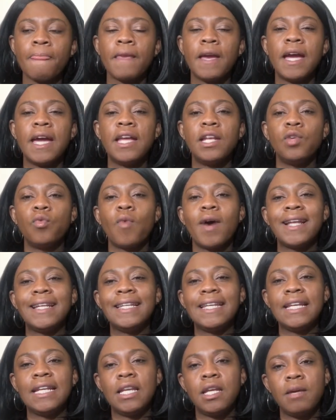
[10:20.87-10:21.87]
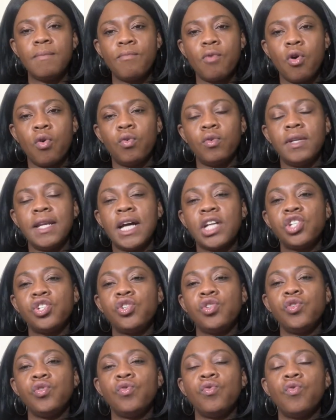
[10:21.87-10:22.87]
and what the neighborhood
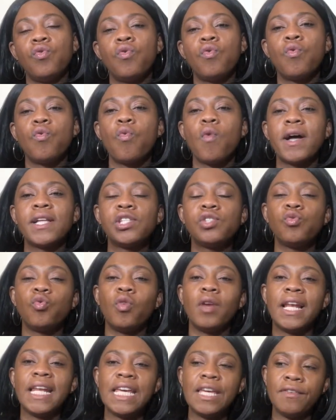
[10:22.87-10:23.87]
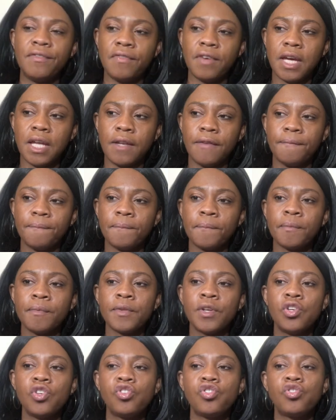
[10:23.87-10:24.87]
that you want to live in.
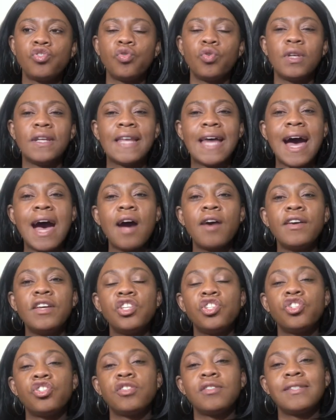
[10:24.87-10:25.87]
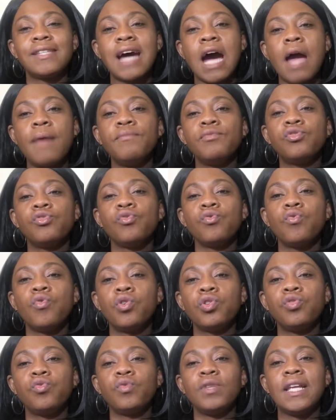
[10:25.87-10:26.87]
So now it's time to
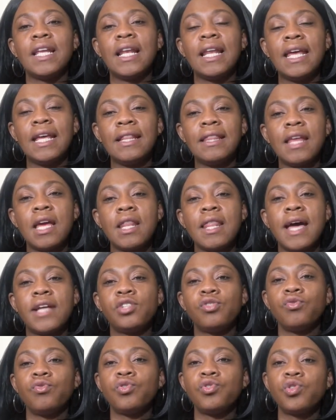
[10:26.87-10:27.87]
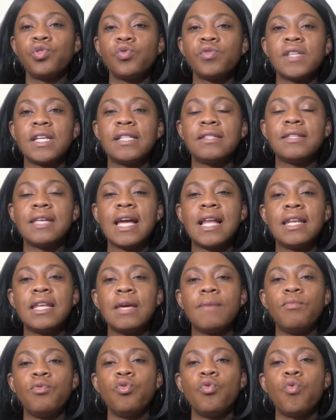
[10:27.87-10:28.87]
go to the lender that you choose and tell
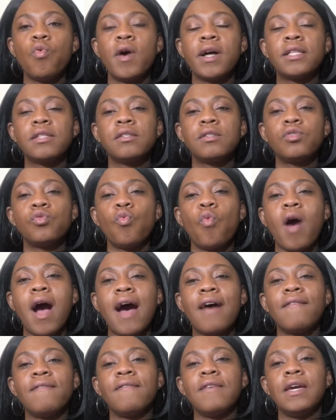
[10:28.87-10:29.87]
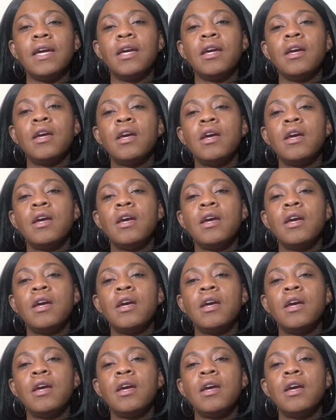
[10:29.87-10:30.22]
them you want to have a